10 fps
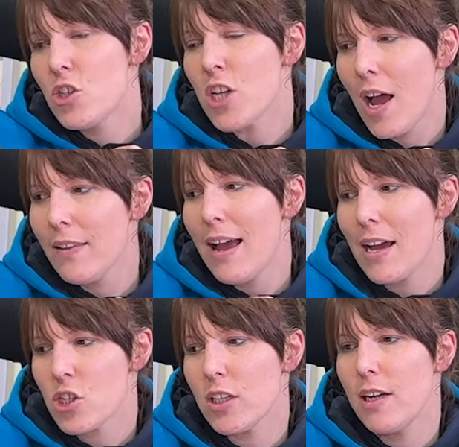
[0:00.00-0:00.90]
Charlotte
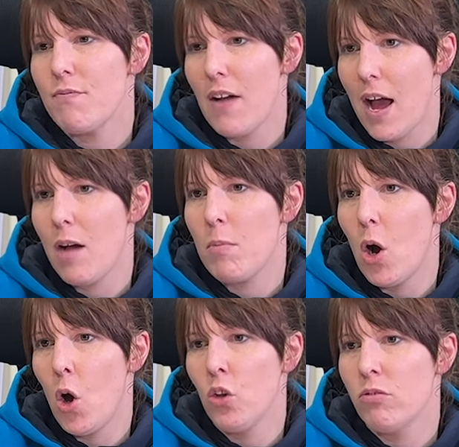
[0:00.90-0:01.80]
Ashley Farm
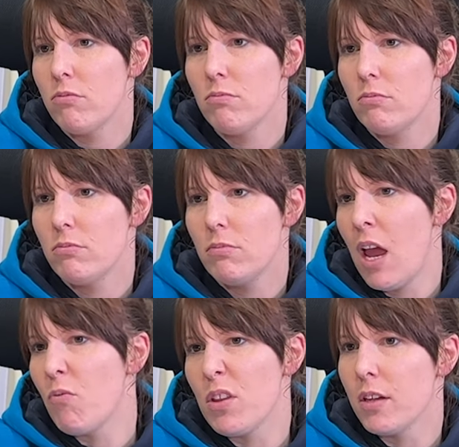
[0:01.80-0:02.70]
on
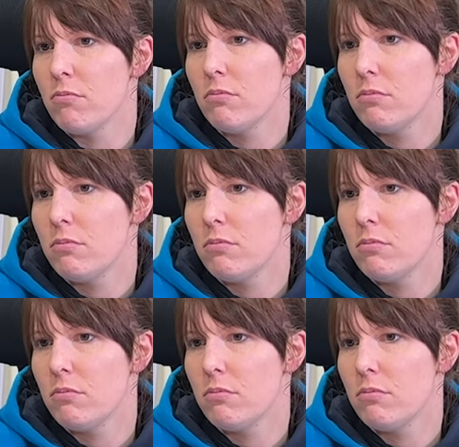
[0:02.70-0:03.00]
everything.